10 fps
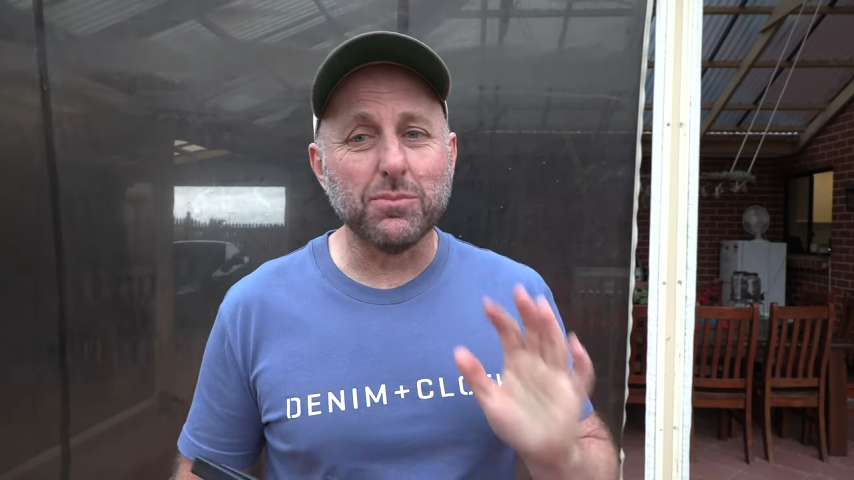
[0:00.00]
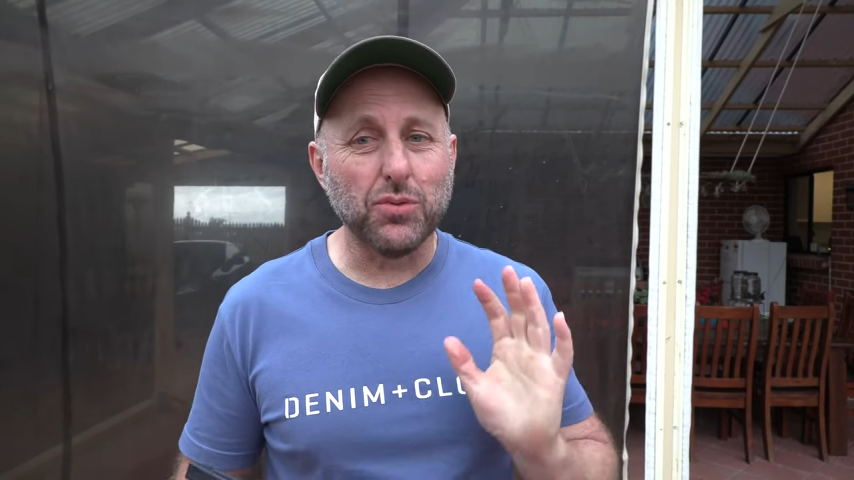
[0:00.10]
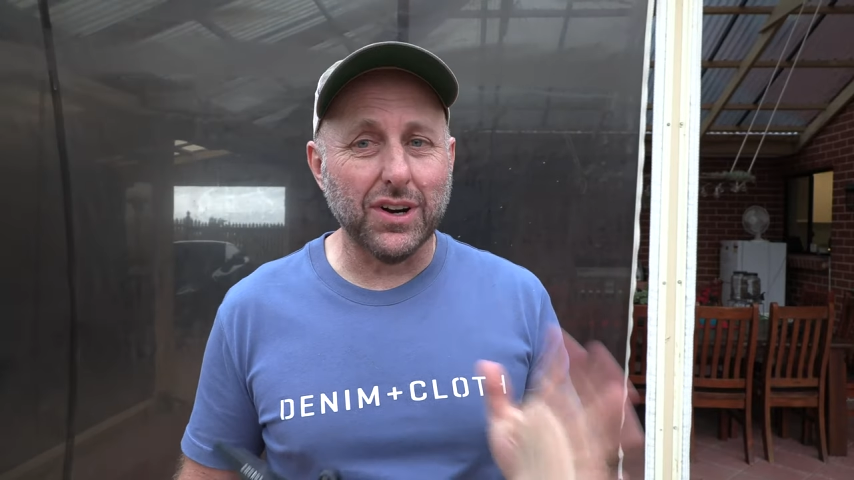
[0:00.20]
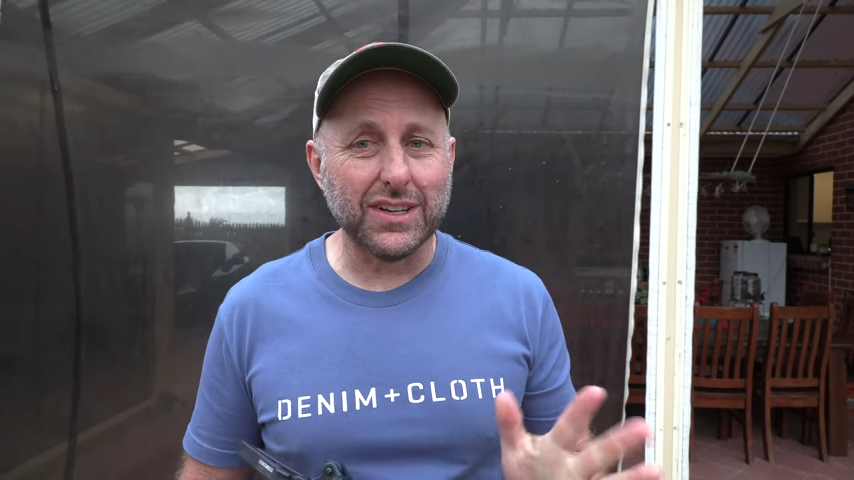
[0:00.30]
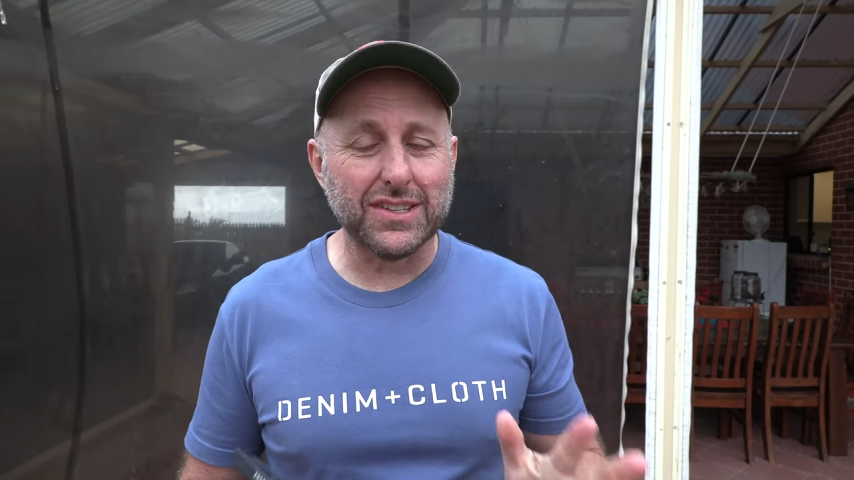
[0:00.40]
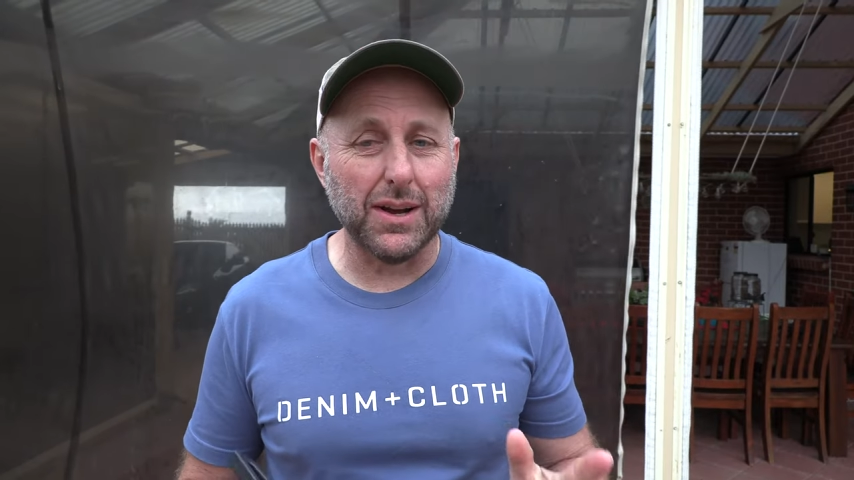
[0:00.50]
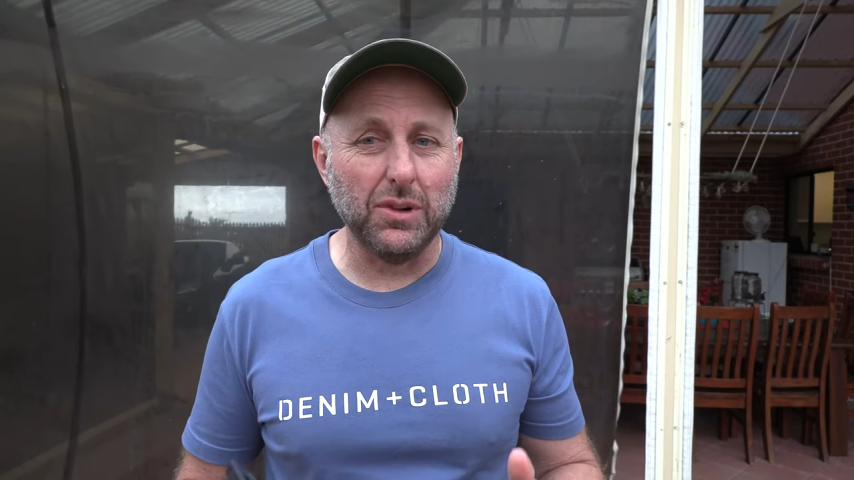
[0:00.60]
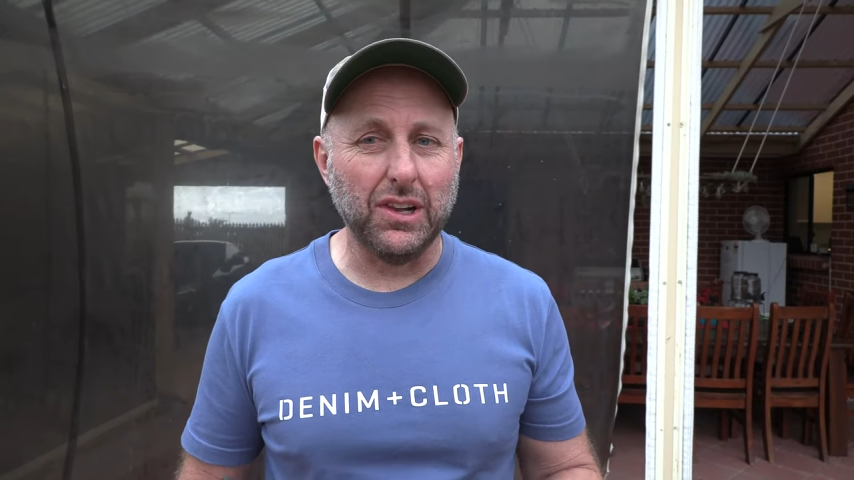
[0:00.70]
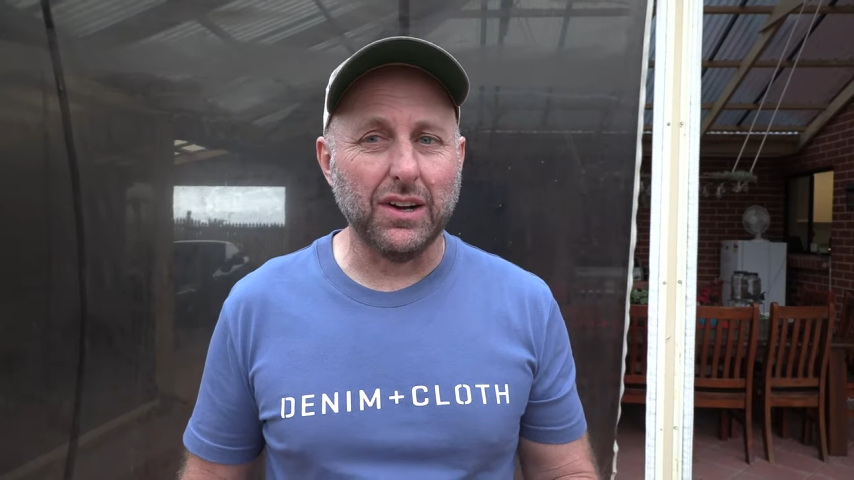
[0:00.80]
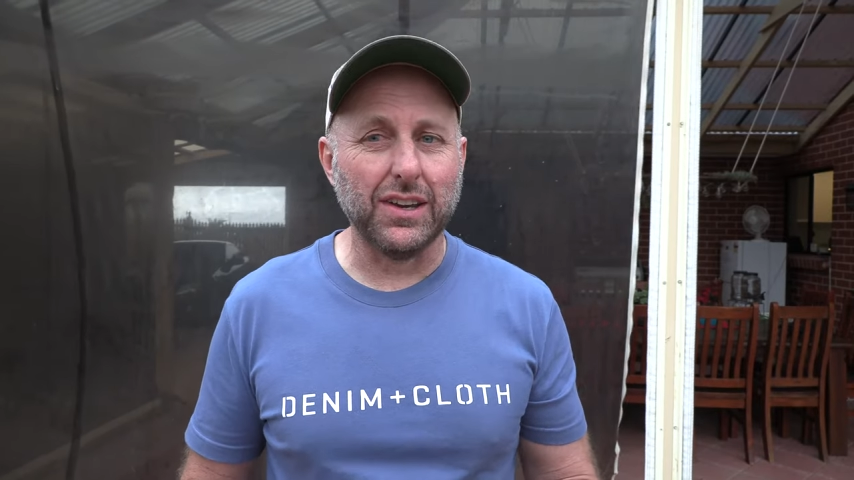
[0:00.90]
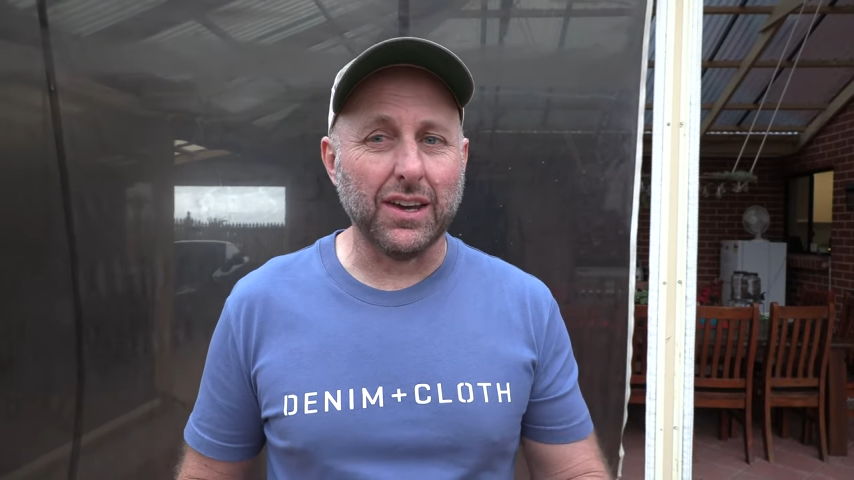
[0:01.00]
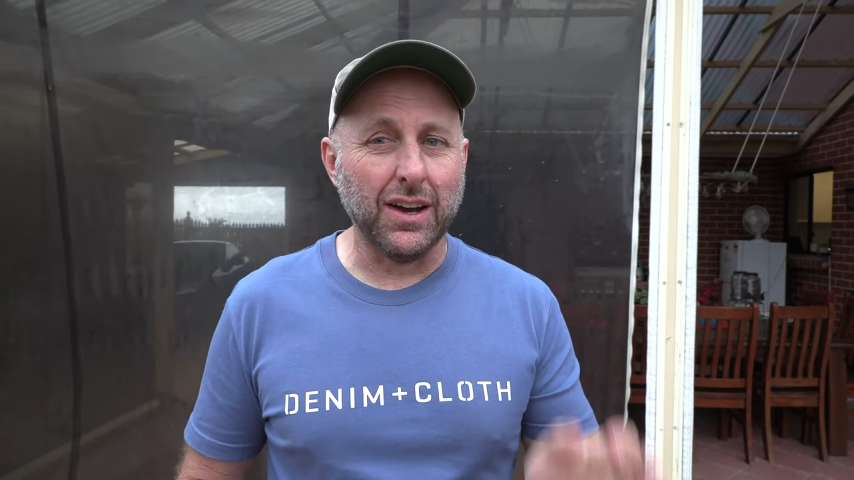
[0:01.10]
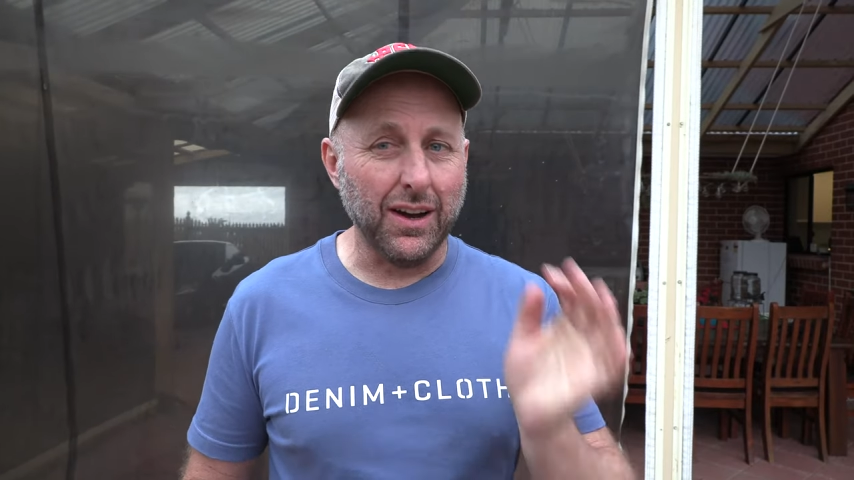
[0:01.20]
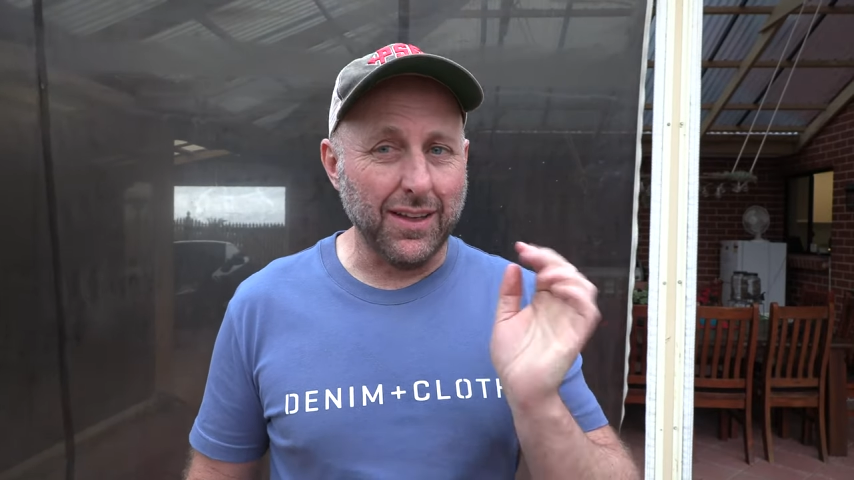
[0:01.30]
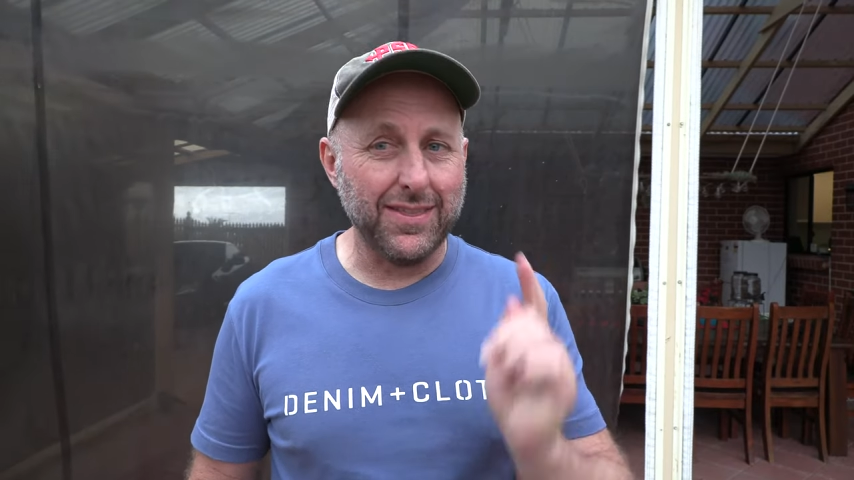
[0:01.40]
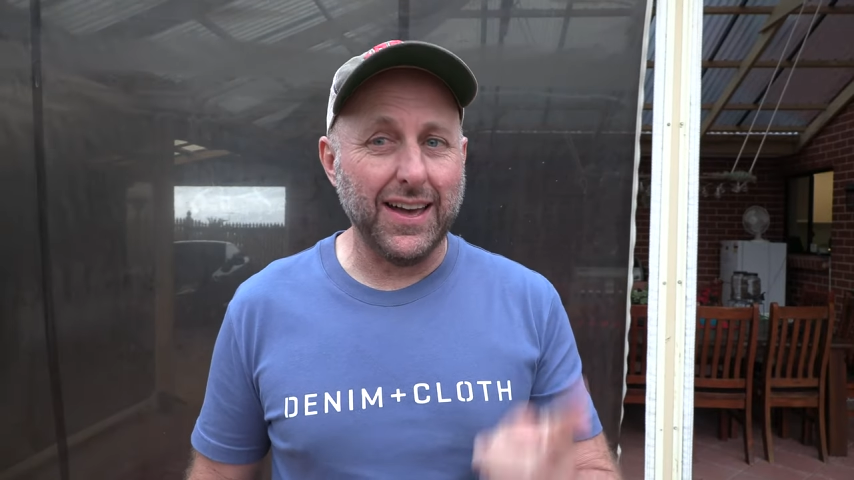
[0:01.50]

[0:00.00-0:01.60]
some products come along and you go,